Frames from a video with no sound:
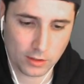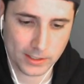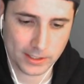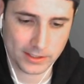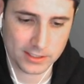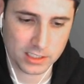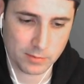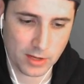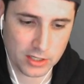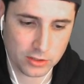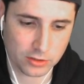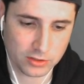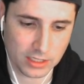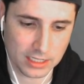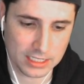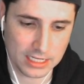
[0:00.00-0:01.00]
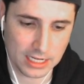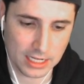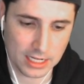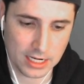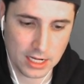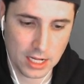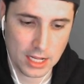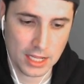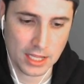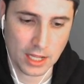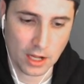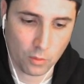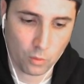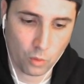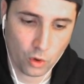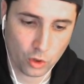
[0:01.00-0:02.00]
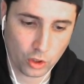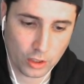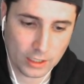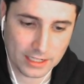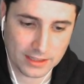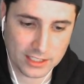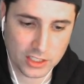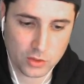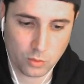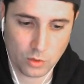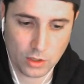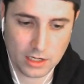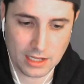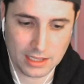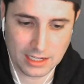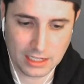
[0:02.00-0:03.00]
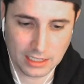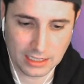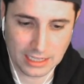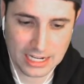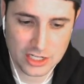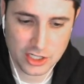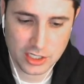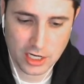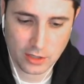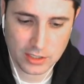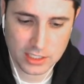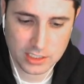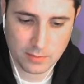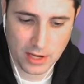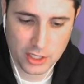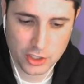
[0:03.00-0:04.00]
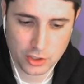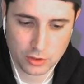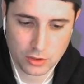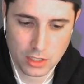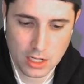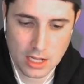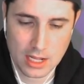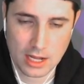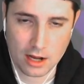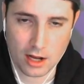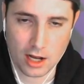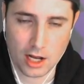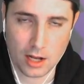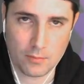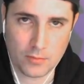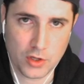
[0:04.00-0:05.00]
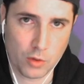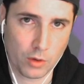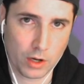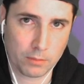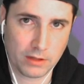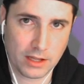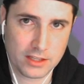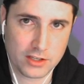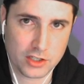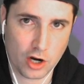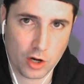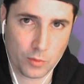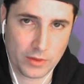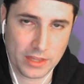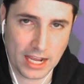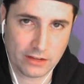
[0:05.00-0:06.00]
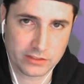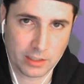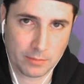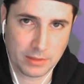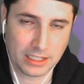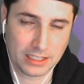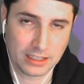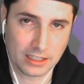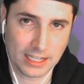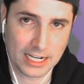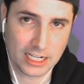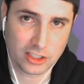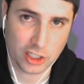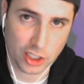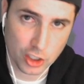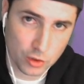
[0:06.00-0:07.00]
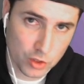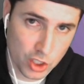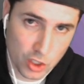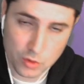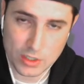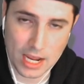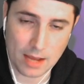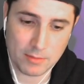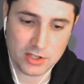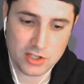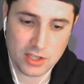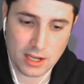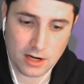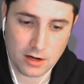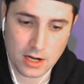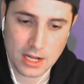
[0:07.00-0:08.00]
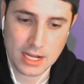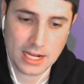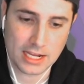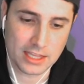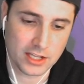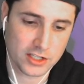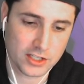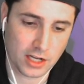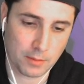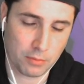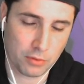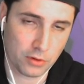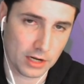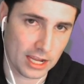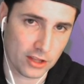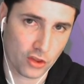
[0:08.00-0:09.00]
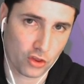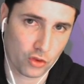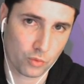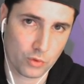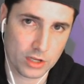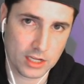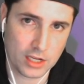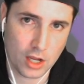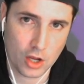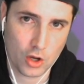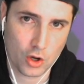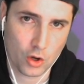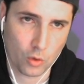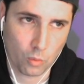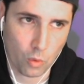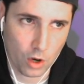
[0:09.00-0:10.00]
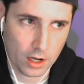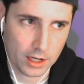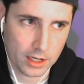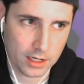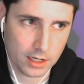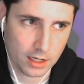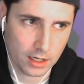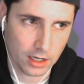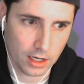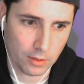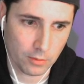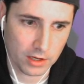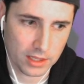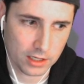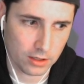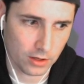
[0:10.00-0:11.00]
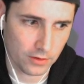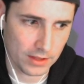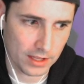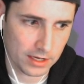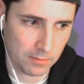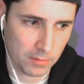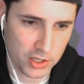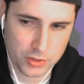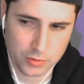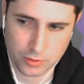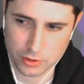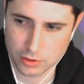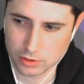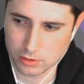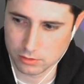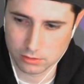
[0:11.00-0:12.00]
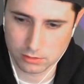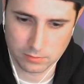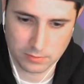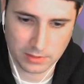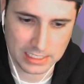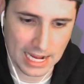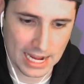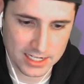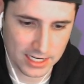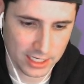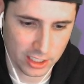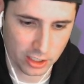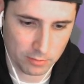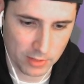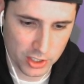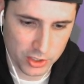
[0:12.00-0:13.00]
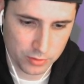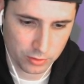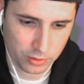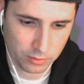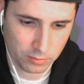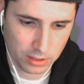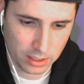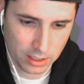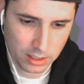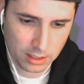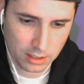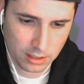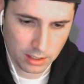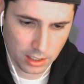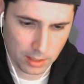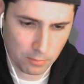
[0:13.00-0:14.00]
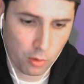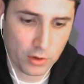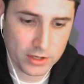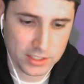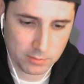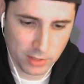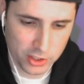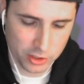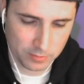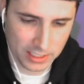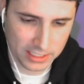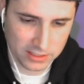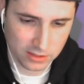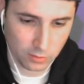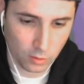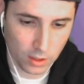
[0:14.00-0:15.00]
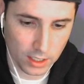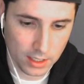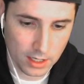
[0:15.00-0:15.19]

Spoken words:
at the specials again. We'll look at this one, the Legendary Special. You want to play this card when they have something in the lane. It's going to do 2 damage there, and then it's going to put a 3-1, what do they call that? Mushroom, the anti-hero mushroom. Poison mushroom, that's the one.